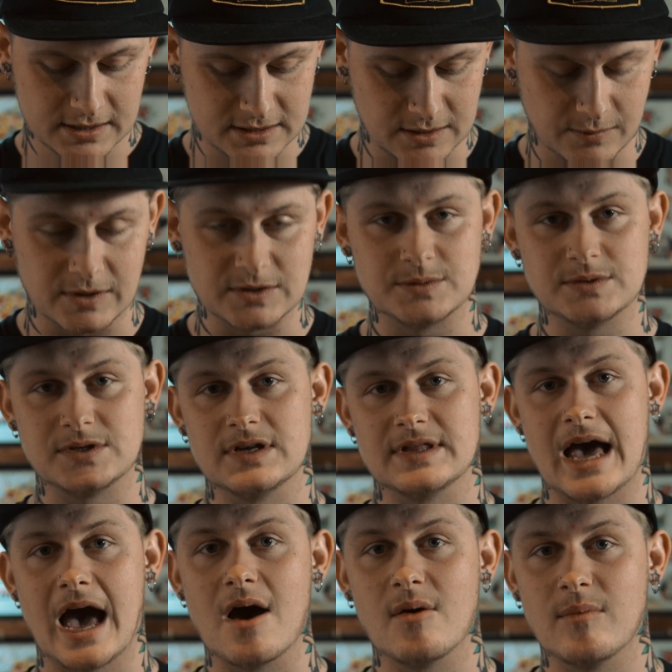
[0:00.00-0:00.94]
So once we
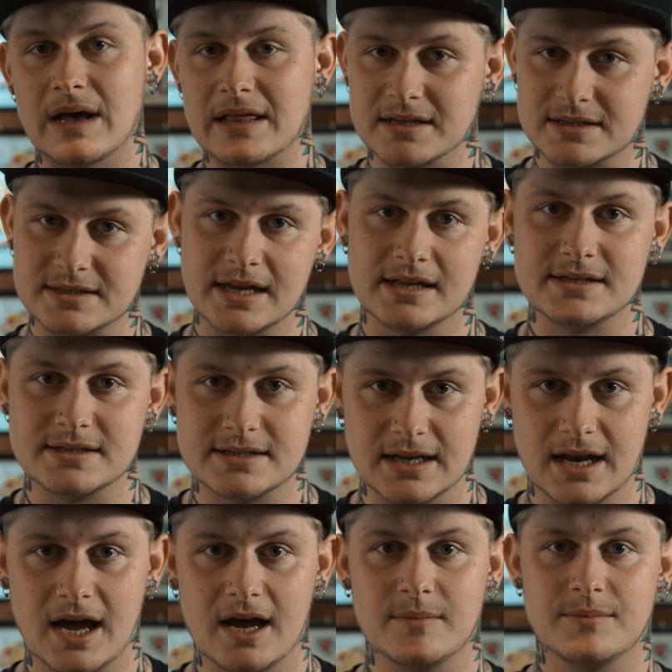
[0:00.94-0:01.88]
do that, we'll make the
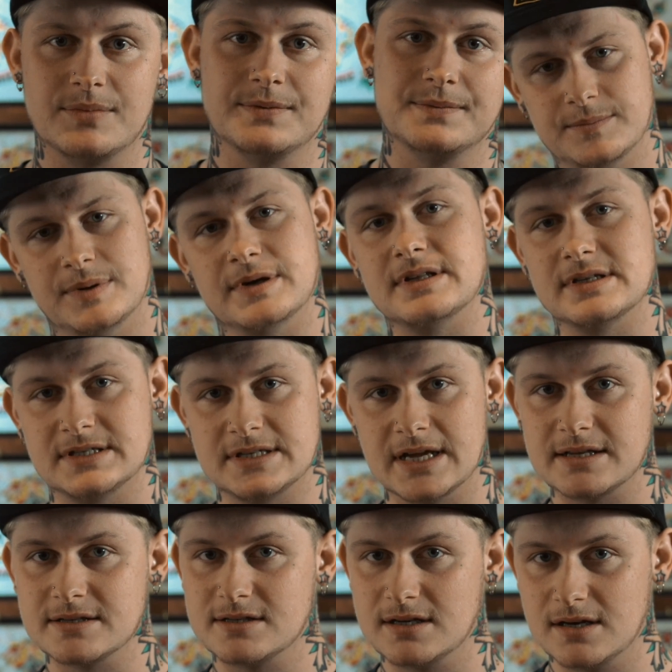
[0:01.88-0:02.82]
stencil up, put the
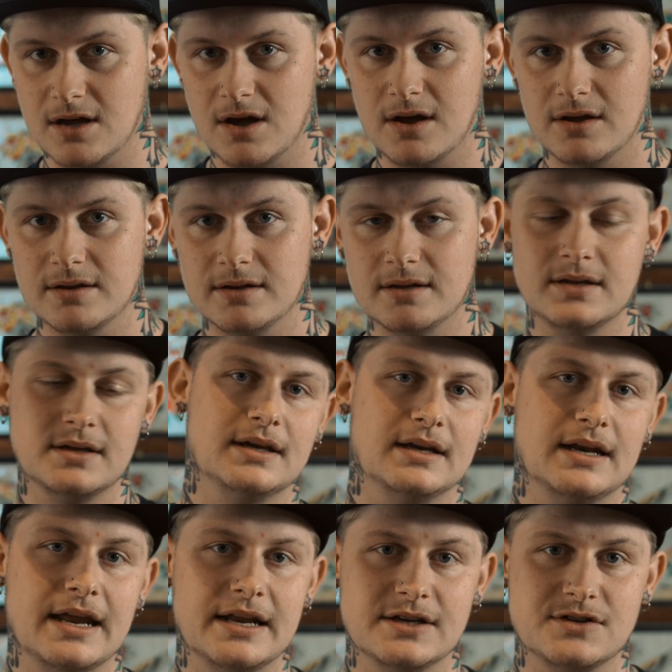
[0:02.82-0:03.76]
stencil on,
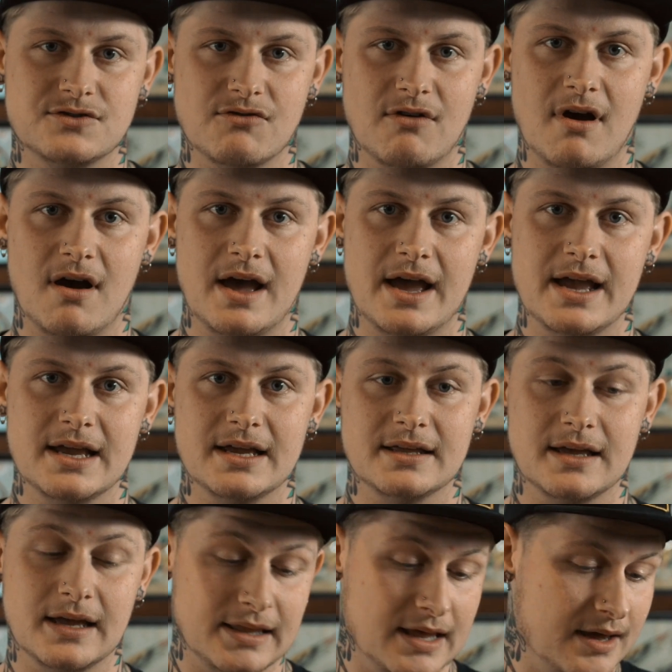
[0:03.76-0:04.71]
let it dry,
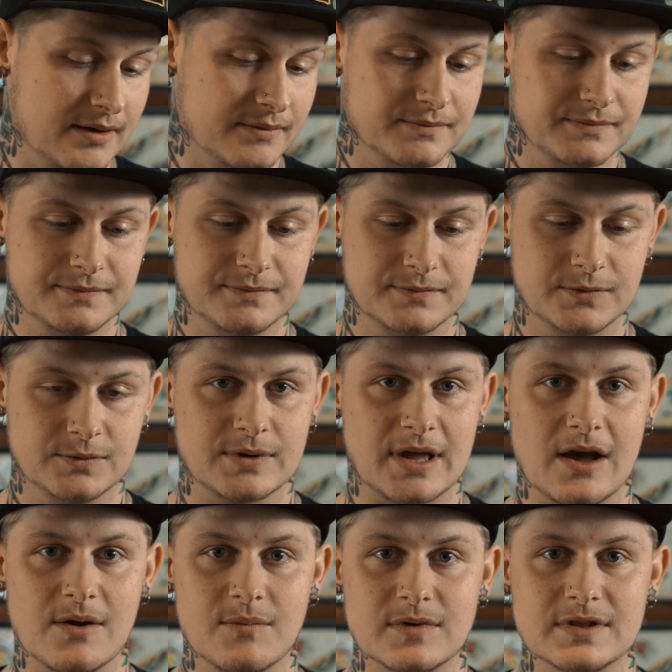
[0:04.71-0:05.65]
and then we'll
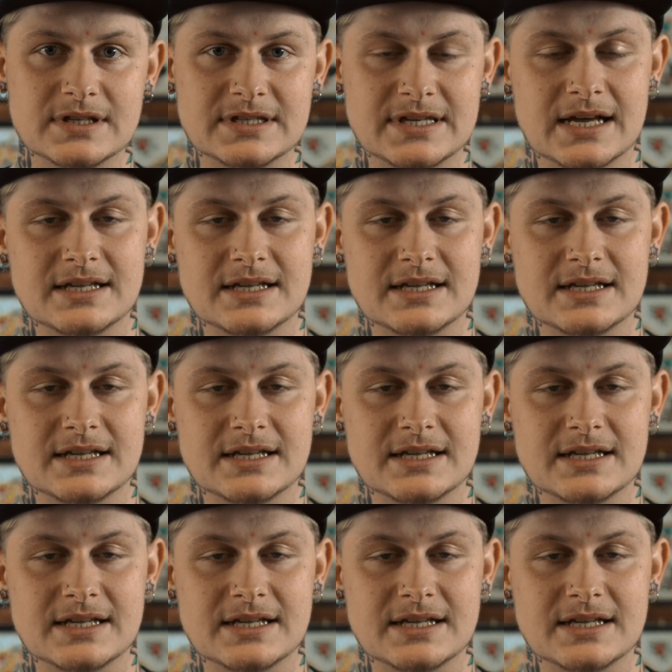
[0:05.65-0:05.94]
get on with the